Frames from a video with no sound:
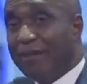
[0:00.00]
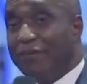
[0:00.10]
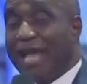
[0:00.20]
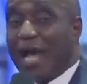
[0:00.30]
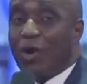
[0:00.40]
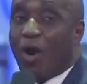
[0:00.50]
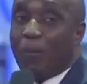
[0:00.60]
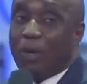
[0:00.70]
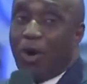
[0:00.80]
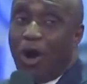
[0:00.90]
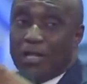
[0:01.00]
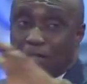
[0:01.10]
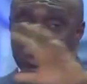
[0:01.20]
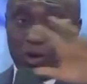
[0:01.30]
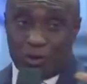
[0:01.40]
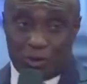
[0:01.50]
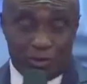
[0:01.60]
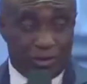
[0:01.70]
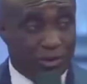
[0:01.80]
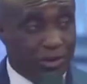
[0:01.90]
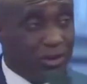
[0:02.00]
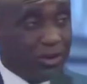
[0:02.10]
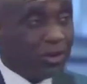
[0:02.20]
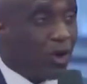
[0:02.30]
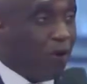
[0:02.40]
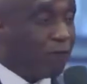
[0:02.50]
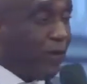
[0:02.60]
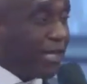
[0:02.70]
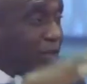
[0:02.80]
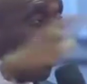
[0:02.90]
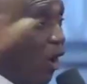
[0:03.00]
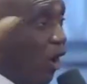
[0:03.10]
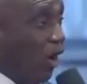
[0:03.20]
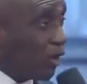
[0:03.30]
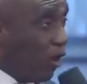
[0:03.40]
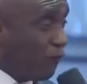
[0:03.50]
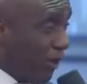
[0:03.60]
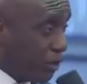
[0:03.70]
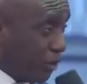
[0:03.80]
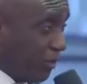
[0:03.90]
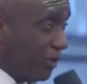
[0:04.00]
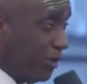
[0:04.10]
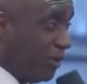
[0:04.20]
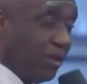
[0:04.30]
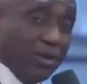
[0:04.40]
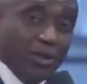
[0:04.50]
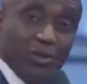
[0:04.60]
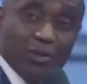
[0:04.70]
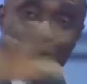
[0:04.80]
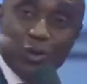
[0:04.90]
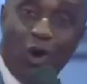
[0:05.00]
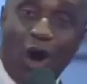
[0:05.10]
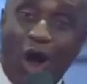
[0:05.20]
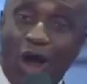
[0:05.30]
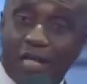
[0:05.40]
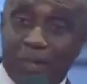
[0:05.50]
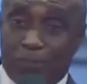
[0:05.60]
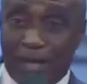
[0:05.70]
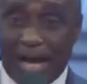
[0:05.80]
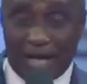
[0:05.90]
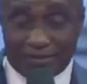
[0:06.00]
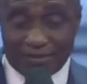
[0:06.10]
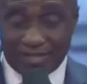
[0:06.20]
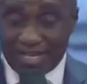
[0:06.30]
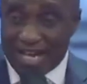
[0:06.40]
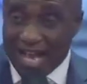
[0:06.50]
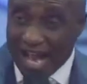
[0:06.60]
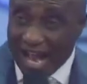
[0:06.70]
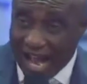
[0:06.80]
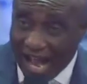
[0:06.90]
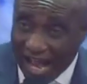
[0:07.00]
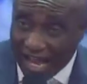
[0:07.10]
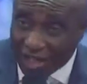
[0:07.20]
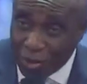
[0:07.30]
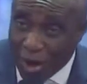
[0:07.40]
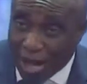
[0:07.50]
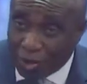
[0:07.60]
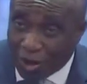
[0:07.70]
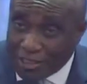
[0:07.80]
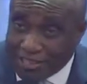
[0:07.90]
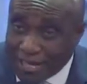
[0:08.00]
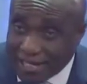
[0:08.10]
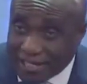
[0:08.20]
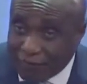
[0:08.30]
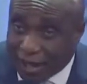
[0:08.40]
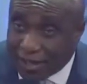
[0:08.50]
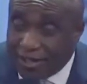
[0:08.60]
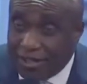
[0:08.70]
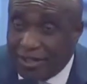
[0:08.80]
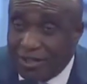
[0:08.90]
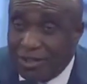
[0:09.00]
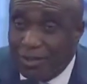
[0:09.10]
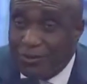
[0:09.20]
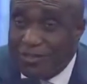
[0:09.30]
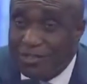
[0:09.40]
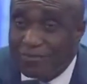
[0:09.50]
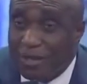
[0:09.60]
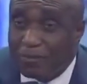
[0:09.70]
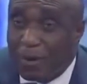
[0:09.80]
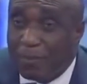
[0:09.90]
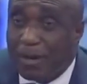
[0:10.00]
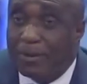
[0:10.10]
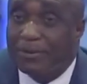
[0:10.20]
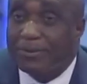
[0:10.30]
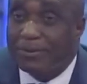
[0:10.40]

If you like, copy all the note, confess all the confession, do all the prayers, and you are not a giver, you will still be a pauper.